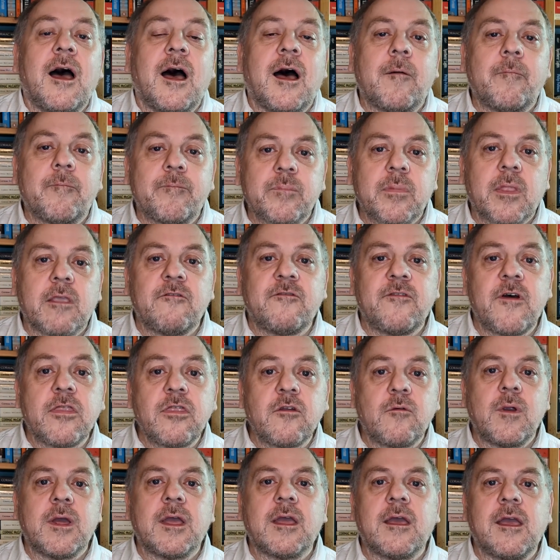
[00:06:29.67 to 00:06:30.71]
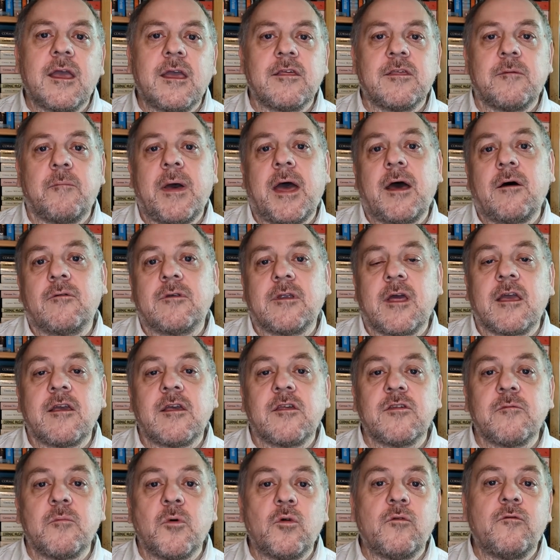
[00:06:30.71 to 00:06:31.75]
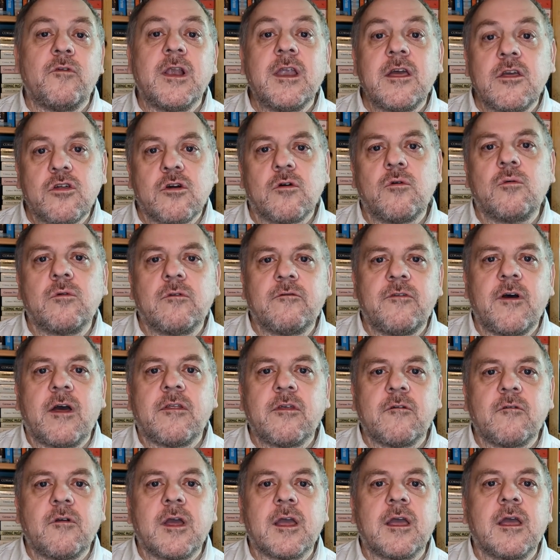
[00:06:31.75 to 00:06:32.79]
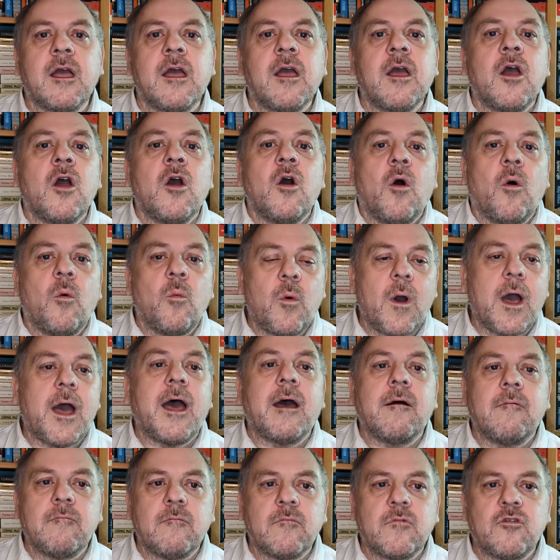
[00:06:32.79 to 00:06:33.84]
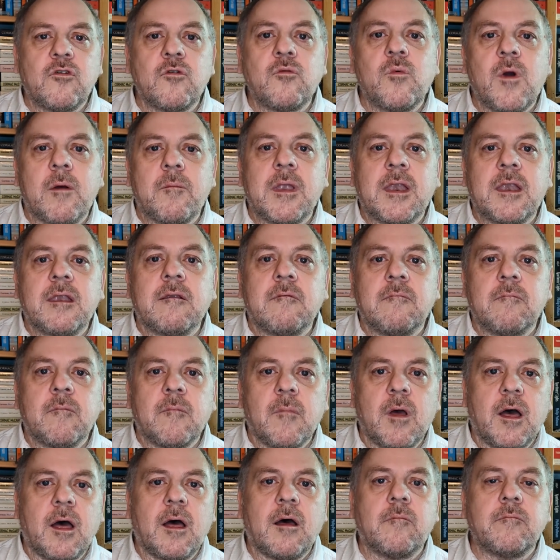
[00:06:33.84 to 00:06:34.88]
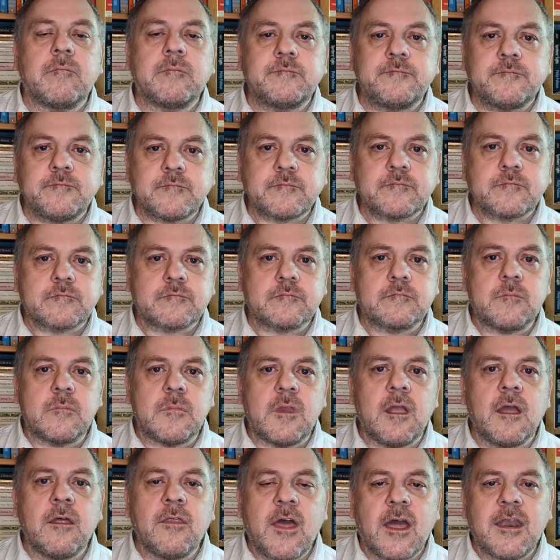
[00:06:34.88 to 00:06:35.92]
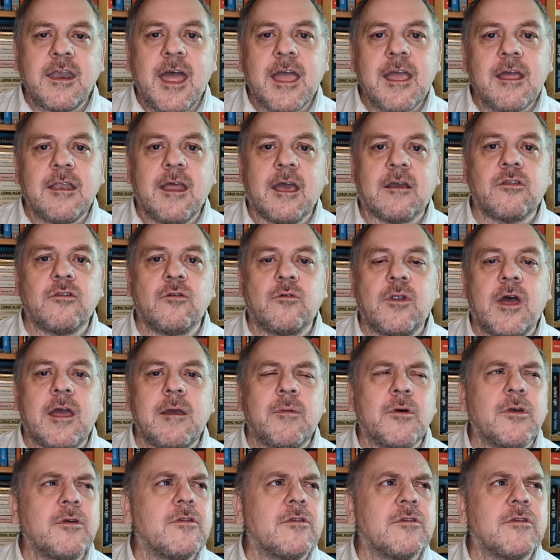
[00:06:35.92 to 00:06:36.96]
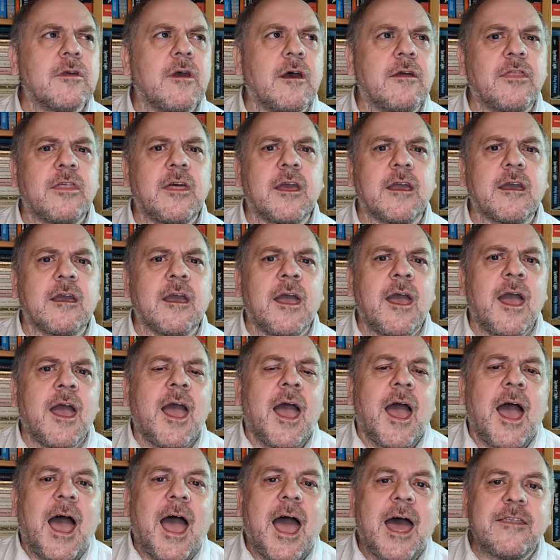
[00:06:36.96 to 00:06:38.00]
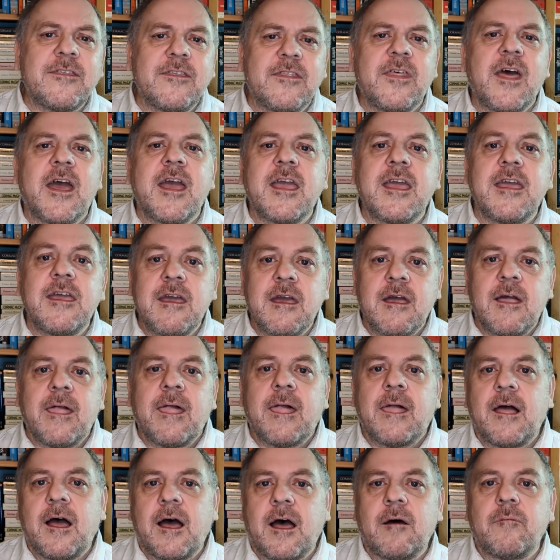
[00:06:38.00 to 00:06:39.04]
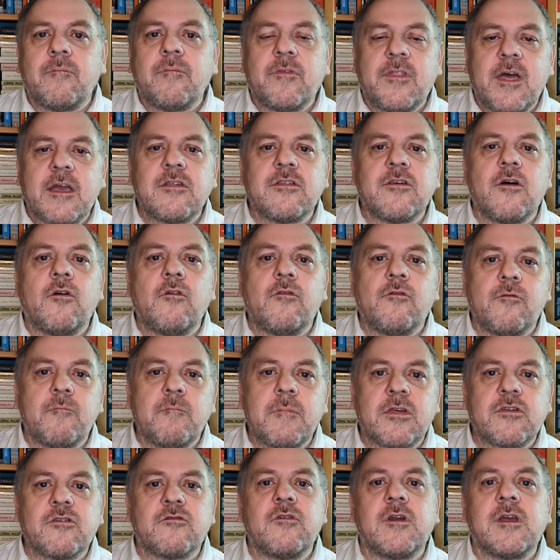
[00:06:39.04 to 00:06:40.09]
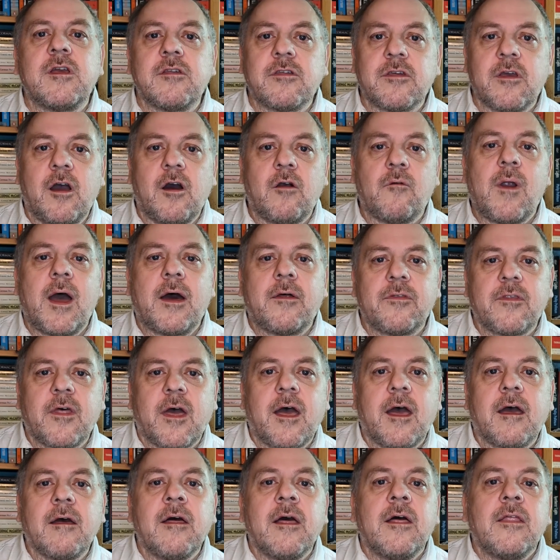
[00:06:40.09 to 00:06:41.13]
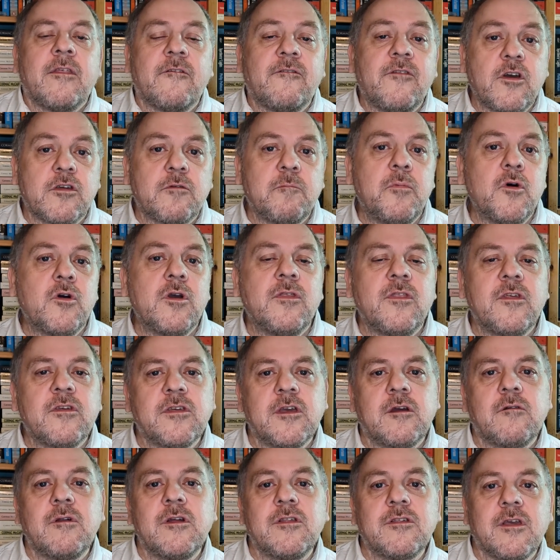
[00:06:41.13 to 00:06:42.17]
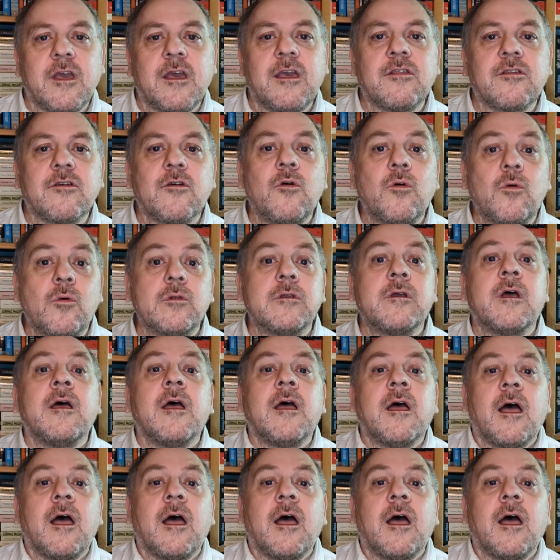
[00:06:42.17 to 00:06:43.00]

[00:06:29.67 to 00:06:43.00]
Um, Fethering is about a small village called Fethering where two women, um, their na- next door neighbours, I think, and they um, they solve mysteries around there. The first book in the series is called